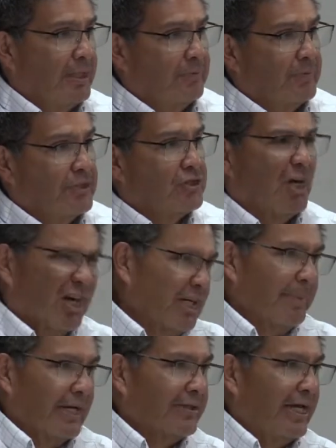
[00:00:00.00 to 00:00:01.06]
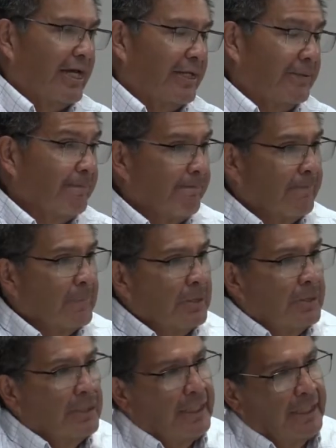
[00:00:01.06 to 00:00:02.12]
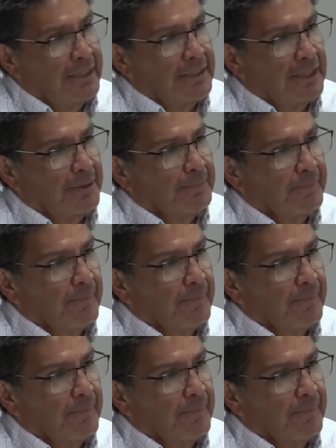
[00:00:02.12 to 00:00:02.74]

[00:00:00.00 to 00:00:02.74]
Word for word: and we was talking about that, and and, uh,